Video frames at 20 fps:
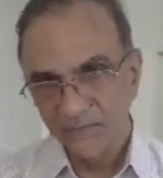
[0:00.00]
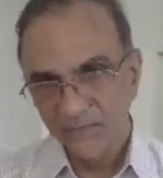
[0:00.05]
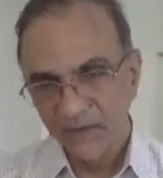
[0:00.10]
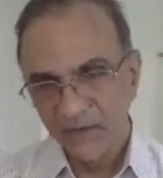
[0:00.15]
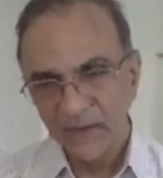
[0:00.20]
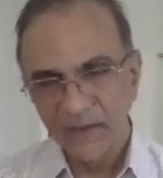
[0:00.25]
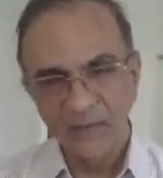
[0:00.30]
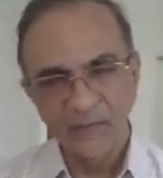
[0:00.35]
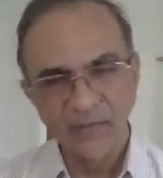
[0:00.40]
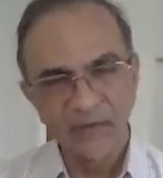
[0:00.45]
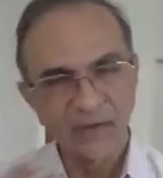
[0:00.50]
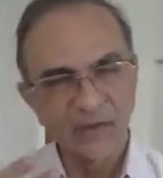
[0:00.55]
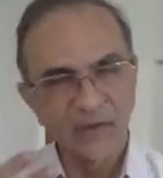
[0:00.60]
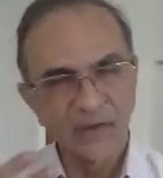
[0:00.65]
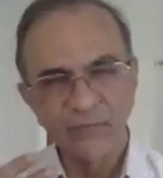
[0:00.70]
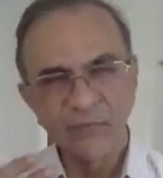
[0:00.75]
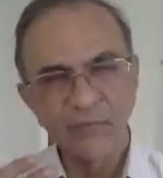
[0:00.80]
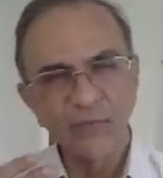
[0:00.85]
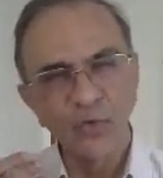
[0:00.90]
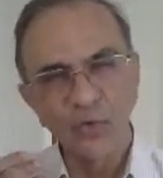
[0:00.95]
I mean,
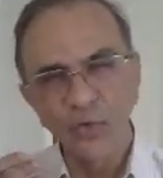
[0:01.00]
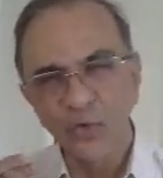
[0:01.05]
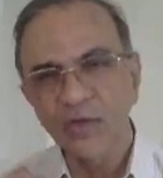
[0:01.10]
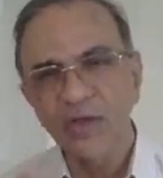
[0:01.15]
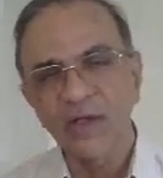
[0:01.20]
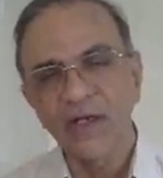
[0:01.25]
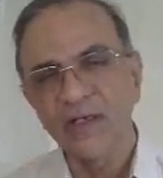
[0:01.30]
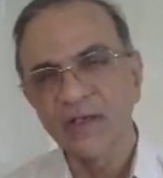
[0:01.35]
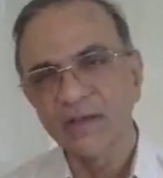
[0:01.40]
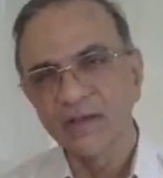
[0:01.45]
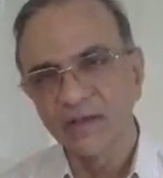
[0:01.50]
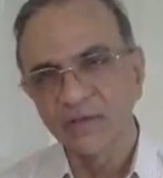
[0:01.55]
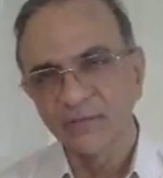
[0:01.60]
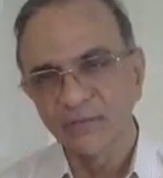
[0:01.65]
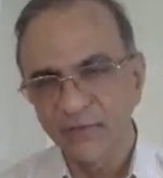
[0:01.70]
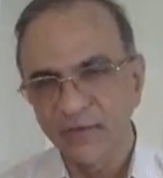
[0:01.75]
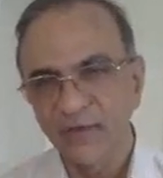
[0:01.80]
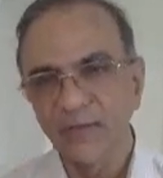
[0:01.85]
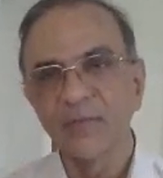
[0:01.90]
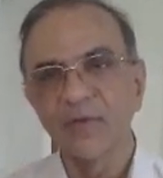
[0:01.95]
if you look at the
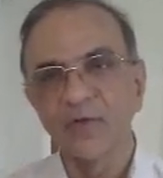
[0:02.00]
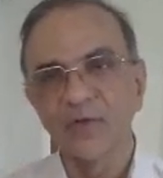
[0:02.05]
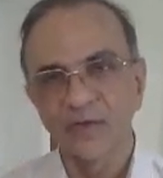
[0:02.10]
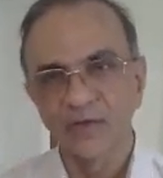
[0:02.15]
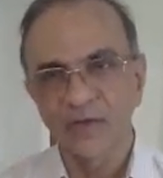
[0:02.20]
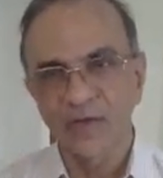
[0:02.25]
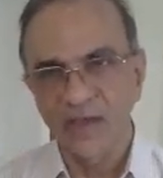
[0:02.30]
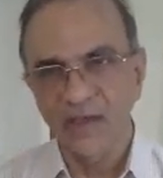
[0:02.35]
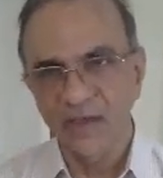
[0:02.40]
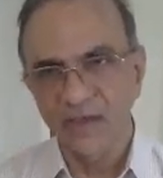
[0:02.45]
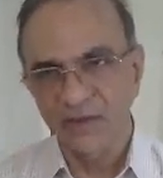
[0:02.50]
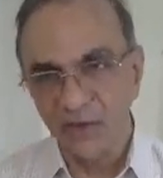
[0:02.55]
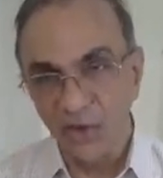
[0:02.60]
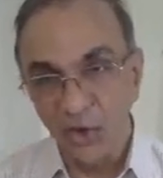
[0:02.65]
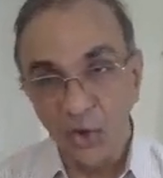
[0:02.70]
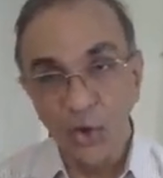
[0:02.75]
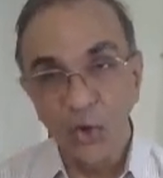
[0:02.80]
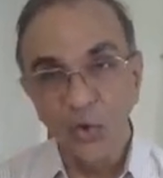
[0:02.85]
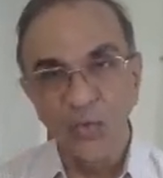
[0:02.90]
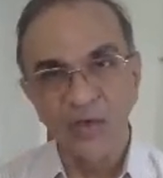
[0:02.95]
femur on the right, the
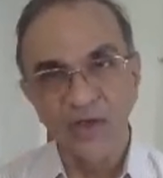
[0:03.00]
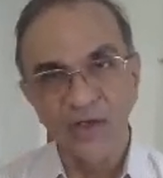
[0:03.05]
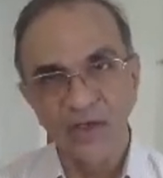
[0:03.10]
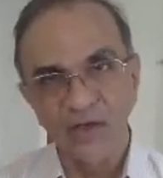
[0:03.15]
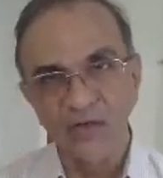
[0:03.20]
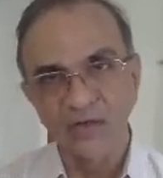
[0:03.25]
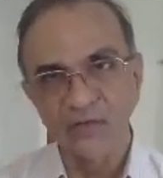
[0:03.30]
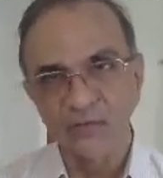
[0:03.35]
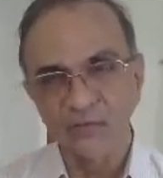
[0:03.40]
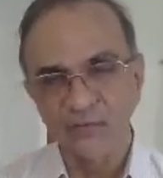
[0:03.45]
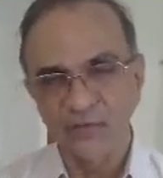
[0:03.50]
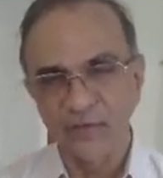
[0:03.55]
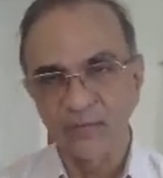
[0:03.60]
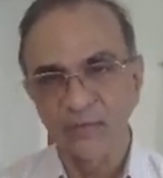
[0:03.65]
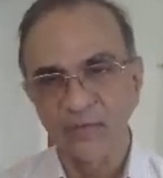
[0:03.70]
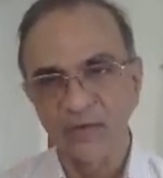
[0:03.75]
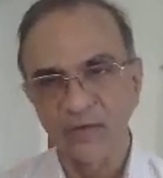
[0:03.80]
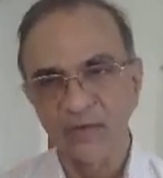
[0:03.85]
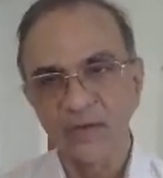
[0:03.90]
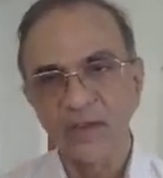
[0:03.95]
lower end of the
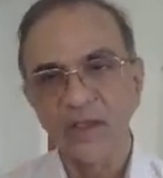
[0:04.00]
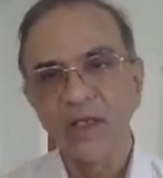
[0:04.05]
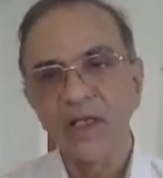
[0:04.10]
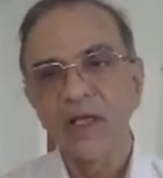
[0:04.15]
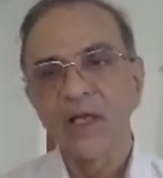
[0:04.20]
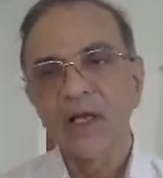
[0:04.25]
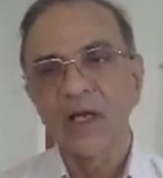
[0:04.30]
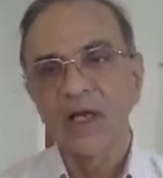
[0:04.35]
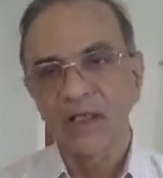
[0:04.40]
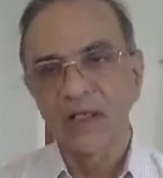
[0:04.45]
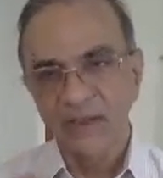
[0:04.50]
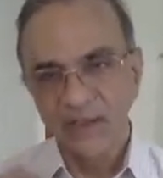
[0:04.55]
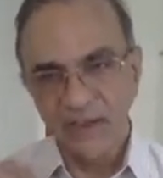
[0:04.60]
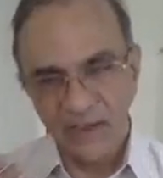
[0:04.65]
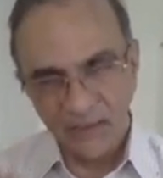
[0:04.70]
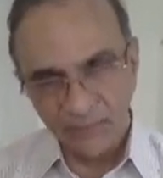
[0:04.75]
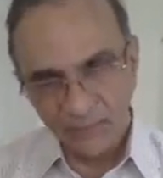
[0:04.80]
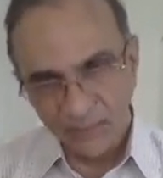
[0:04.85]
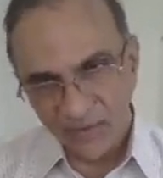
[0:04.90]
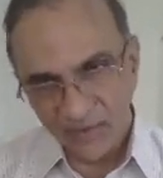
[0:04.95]
femur and the
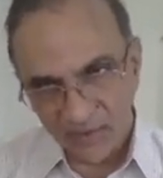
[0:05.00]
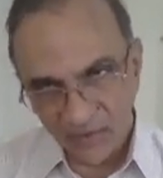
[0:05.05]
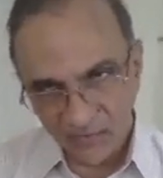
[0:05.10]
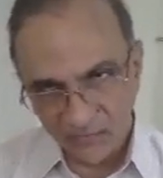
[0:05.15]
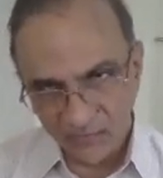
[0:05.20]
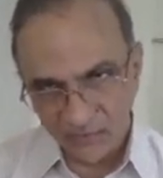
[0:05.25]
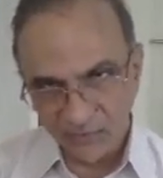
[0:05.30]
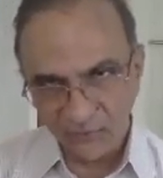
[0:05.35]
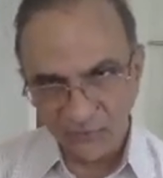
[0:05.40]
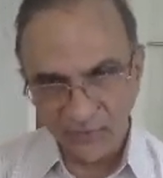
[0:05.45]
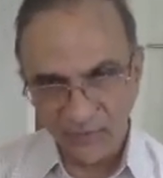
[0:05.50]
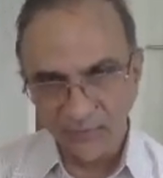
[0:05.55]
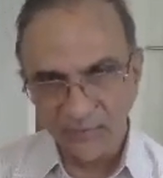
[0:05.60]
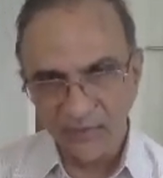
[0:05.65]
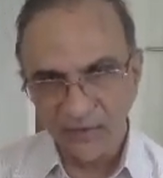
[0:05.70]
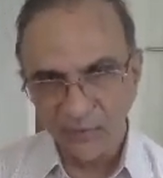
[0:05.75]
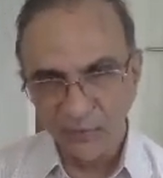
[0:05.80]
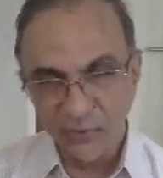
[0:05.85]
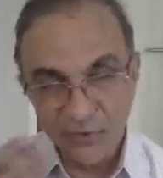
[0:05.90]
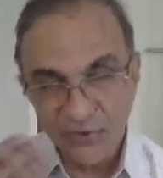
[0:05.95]
upper end of the femur,
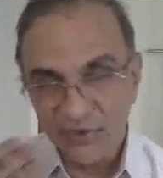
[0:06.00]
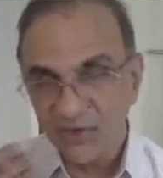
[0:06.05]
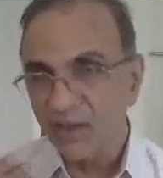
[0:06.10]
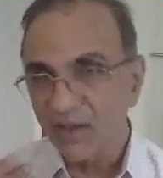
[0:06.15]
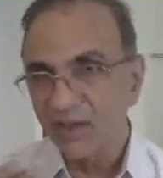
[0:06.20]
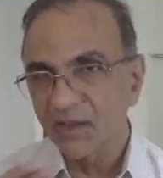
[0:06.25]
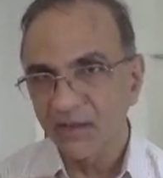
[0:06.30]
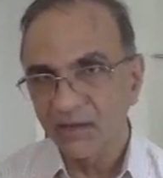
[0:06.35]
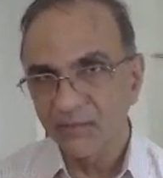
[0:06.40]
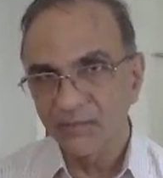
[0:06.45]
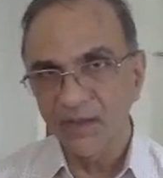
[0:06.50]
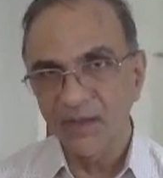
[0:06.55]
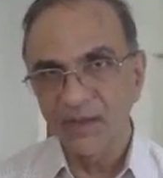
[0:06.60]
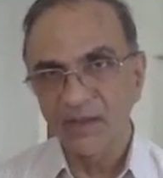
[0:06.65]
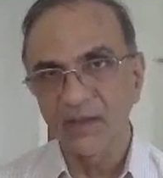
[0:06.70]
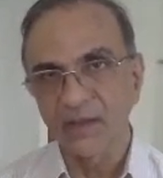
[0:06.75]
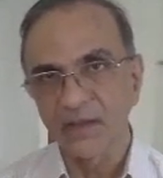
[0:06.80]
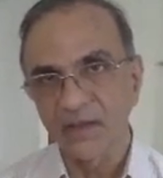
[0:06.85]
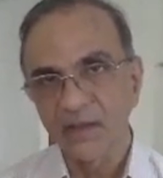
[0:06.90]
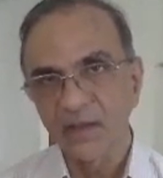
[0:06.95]
you start
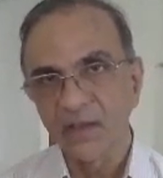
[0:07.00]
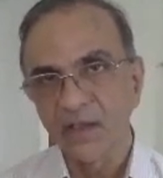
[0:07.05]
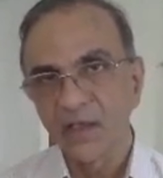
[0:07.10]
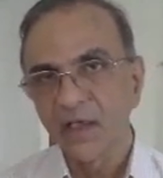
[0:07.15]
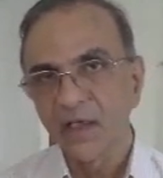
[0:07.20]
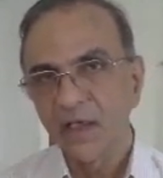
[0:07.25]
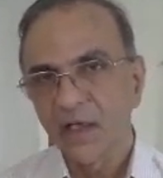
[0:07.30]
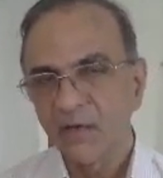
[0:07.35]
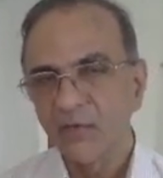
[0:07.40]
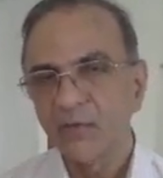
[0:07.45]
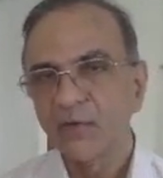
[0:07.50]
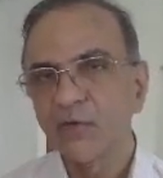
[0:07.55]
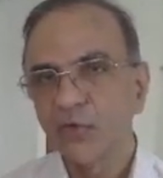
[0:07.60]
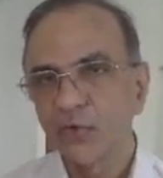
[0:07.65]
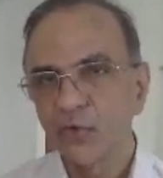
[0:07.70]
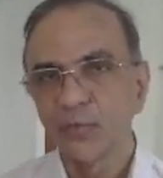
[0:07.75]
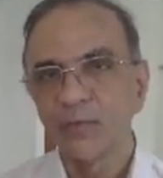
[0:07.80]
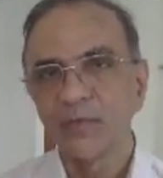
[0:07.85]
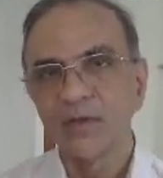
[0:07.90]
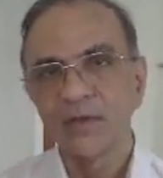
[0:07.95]
admiring how
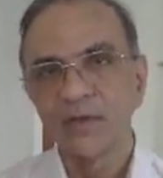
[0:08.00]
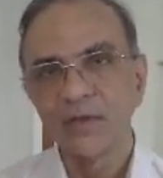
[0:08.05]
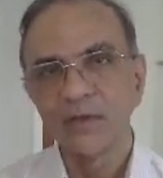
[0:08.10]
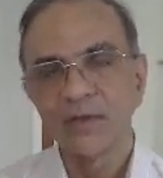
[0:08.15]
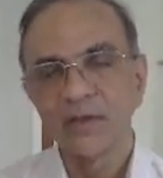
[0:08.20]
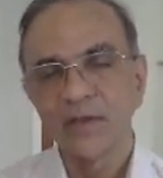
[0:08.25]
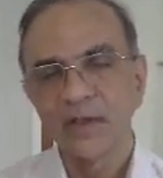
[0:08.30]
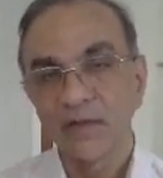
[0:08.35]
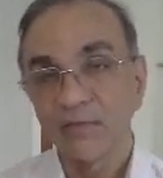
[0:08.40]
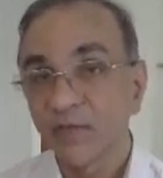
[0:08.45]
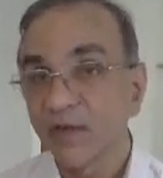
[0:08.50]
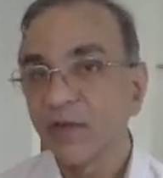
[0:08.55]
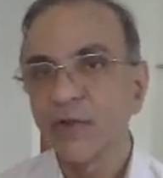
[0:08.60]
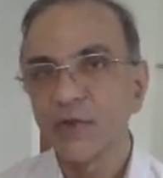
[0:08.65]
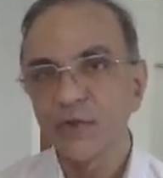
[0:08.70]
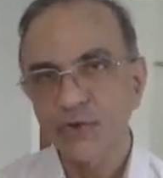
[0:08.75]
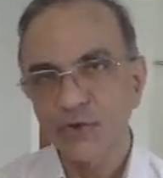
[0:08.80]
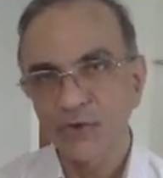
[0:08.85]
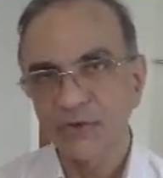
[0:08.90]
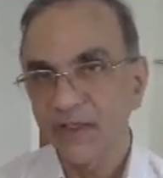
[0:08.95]
human
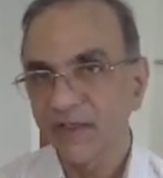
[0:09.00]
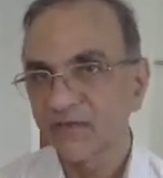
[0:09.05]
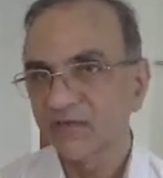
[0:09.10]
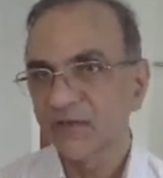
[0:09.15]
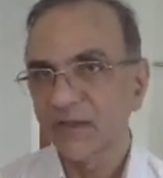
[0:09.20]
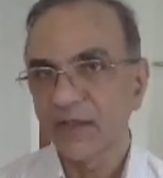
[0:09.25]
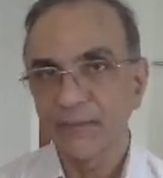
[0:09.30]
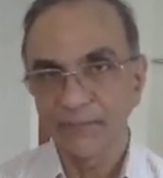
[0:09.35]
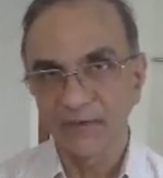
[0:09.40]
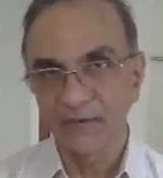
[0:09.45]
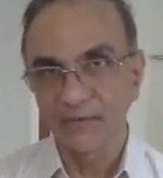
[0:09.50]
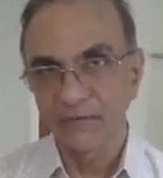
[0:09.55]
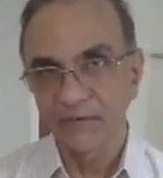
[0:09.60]
evolution has happened.